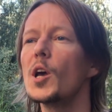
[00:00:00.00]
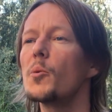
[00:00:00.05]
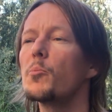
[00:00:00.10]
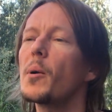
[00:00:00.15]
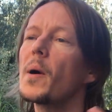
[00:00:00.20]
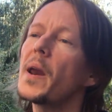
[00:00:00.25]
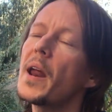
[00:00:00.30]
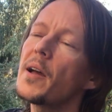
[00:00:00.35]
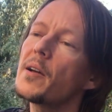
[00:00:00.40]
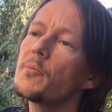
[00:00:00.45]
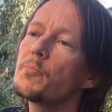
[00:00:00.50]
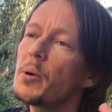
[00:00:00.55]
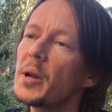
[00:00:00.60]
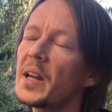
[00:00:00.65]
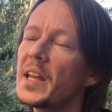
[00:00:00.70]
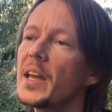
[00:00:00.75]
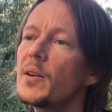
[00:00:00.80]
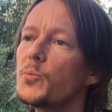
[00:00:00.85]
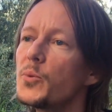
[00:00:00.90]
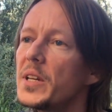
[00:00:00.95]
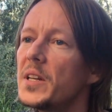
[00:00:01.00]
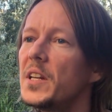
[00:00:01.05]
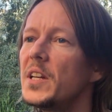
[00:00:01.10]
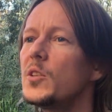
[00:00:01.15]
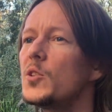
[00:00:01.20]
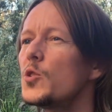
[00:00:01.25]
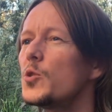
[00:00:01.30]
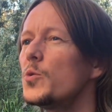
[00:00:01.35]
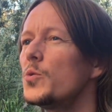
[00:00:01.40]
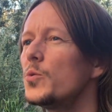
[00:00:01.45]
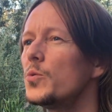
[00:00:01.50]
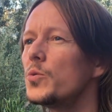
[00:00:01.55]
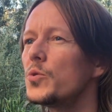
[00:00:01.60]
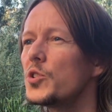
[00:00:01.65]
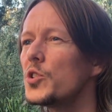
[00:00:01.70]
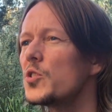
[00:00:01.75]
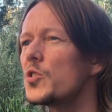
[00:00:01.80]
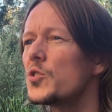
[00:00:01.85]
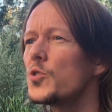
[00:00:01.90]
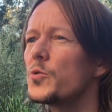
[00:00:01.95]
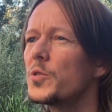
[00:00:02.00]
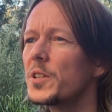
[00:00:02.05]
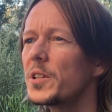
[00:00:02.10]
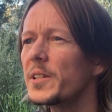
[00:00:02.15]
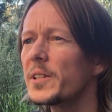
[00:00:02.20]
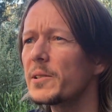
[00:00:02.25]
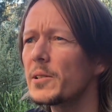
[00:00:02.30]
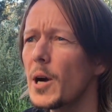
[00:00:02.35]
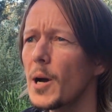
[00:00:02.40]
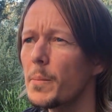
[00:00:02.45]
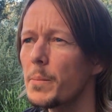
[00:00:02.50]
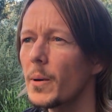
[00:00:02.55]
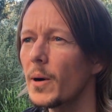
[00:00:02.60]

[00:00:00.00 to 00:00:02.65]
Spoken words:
But again, we need to clear up